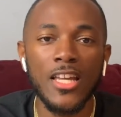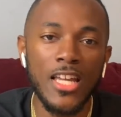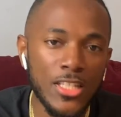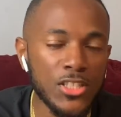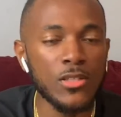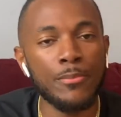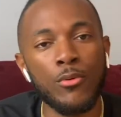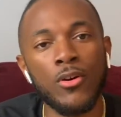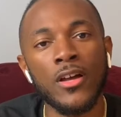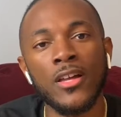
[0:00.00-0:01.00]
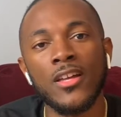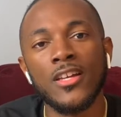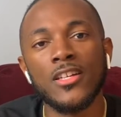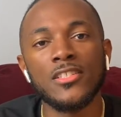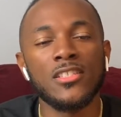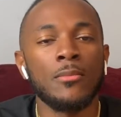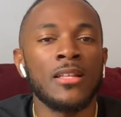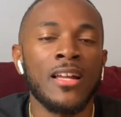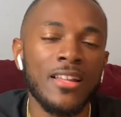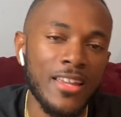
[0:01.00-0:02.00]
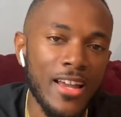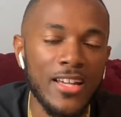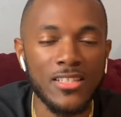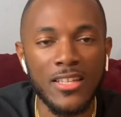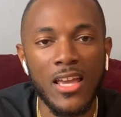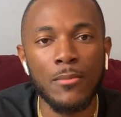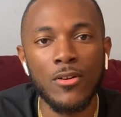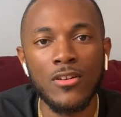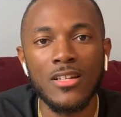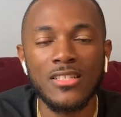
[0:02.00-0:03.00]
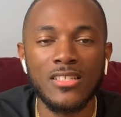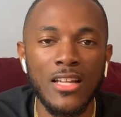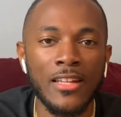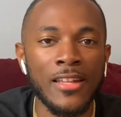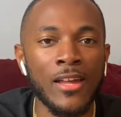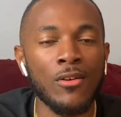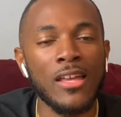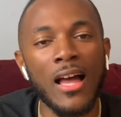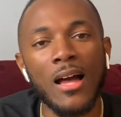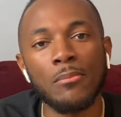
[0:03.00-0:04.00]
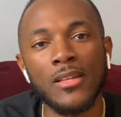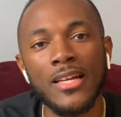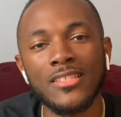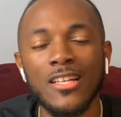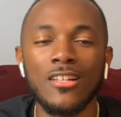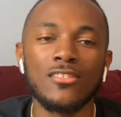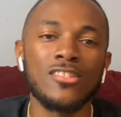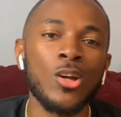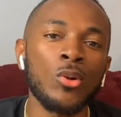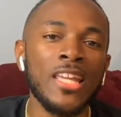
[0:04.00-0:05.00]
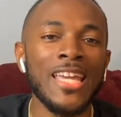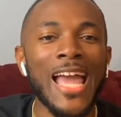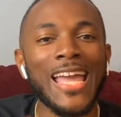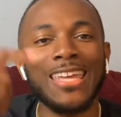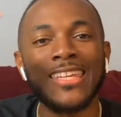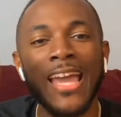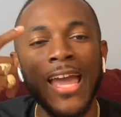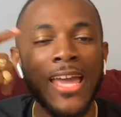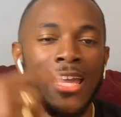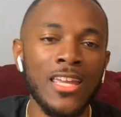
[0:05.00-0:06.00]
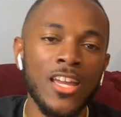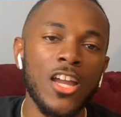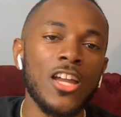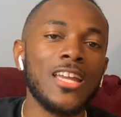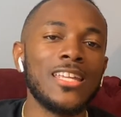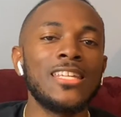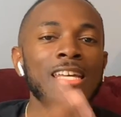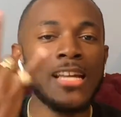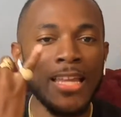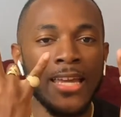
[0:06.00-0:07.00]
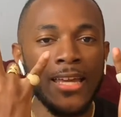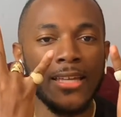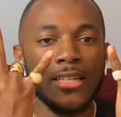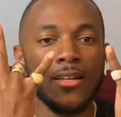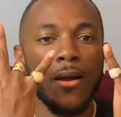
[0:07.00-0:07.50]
It's your boy, Gemini the Cash Gamer, signing out. God bless. Zodiac Gang. Yeah, dig.